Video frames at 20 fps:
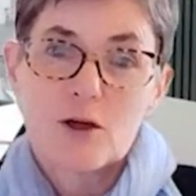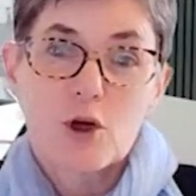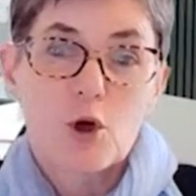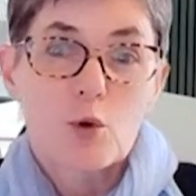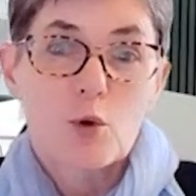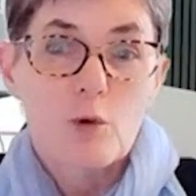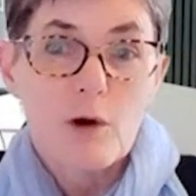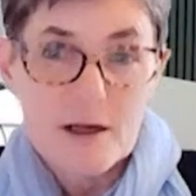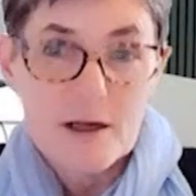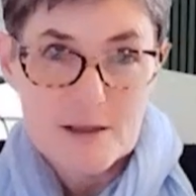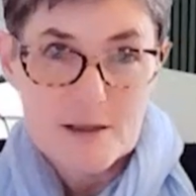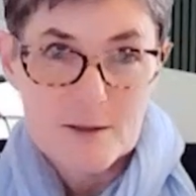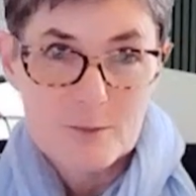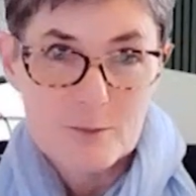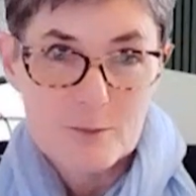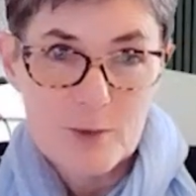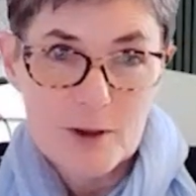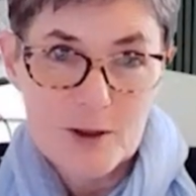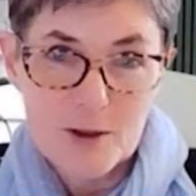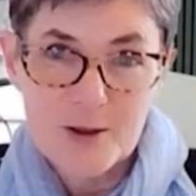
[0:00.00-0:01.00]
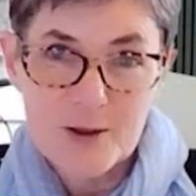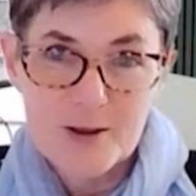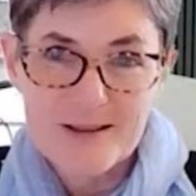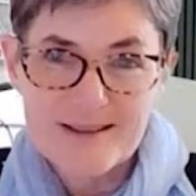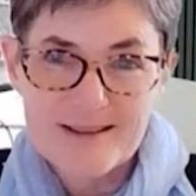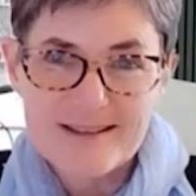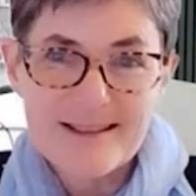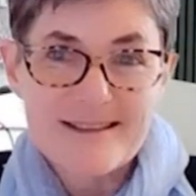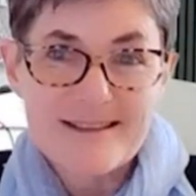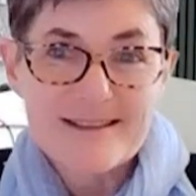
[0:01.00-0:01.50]
great because
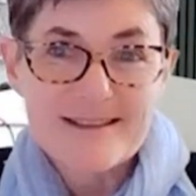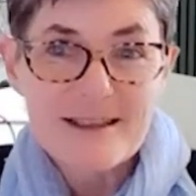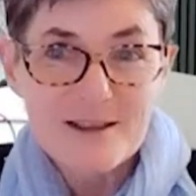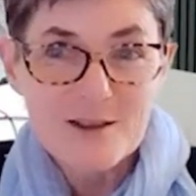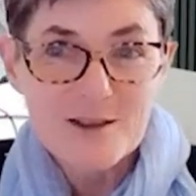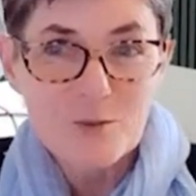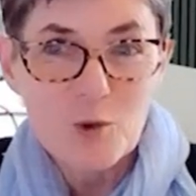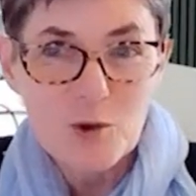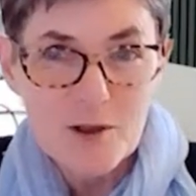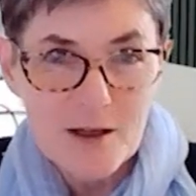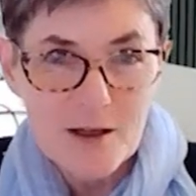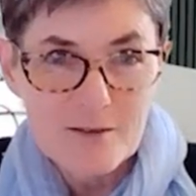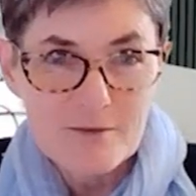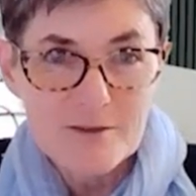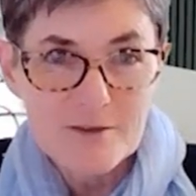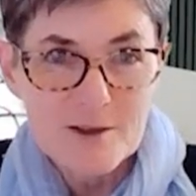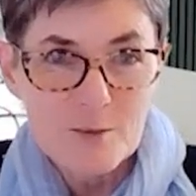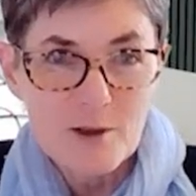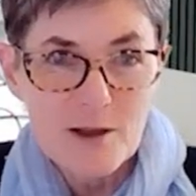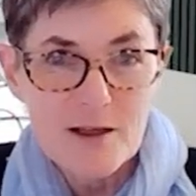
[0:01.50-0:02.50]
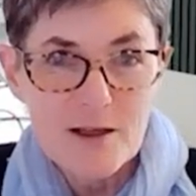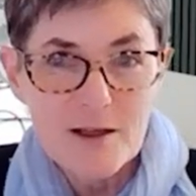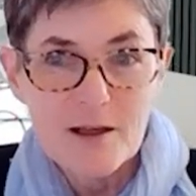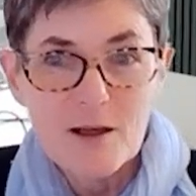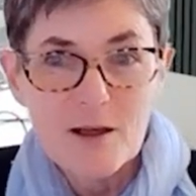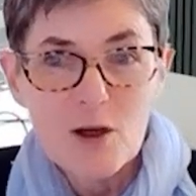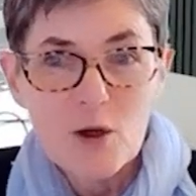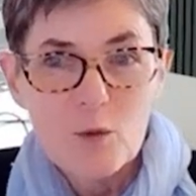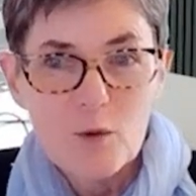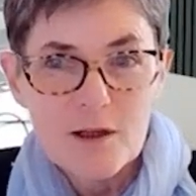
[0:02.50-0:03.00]
it sits more comfortably
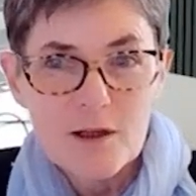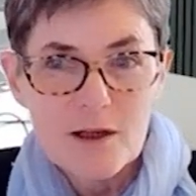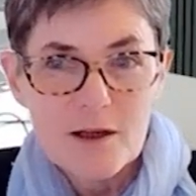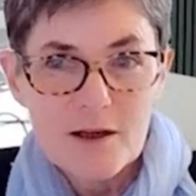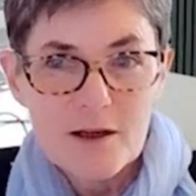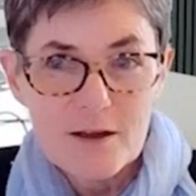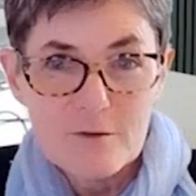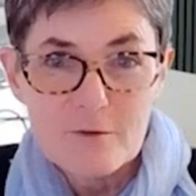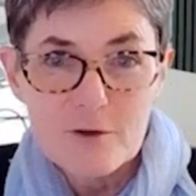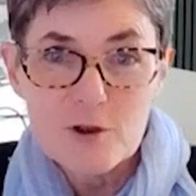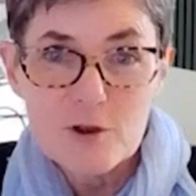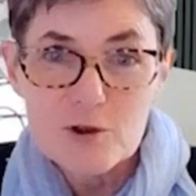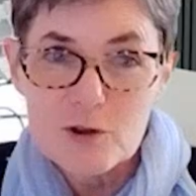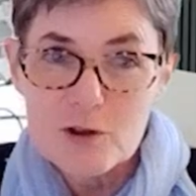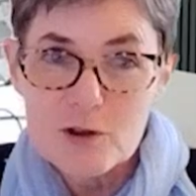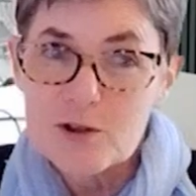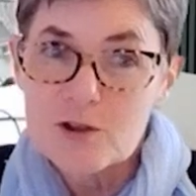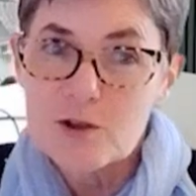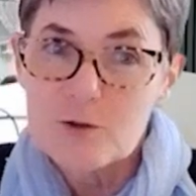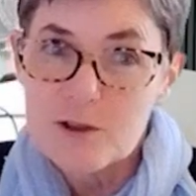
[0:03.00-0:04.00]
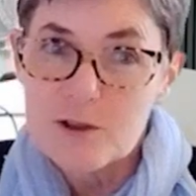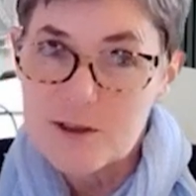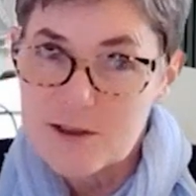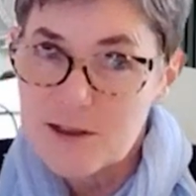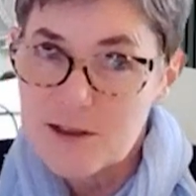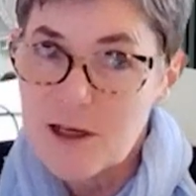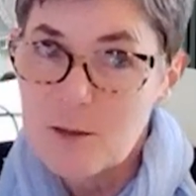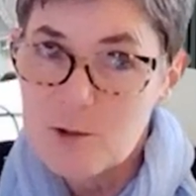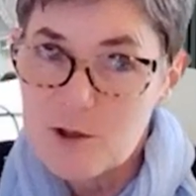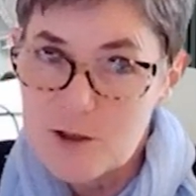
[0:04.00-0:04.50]
with our infrastructure and
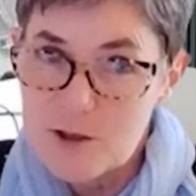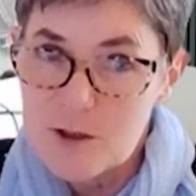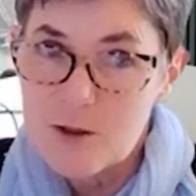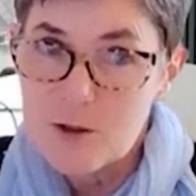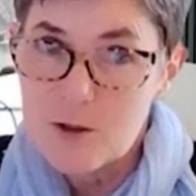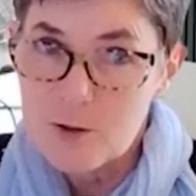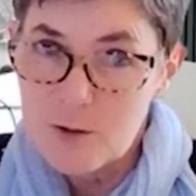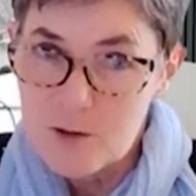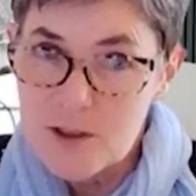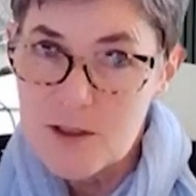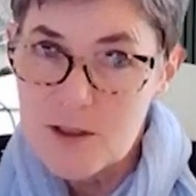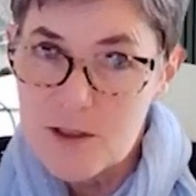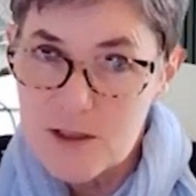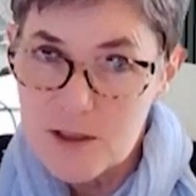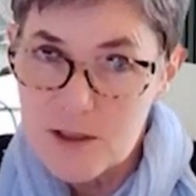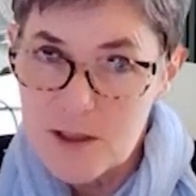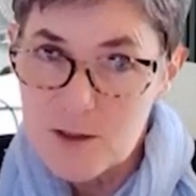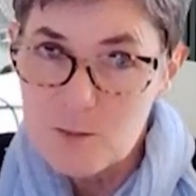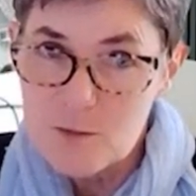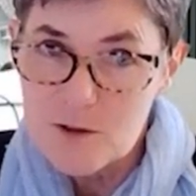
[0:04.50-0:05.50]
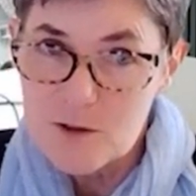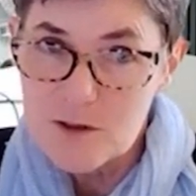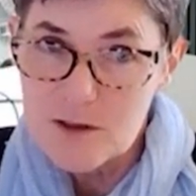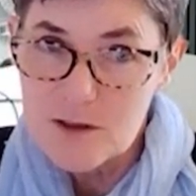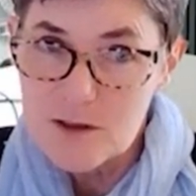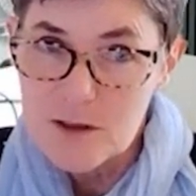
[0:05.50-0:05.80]
cybersecurity teams,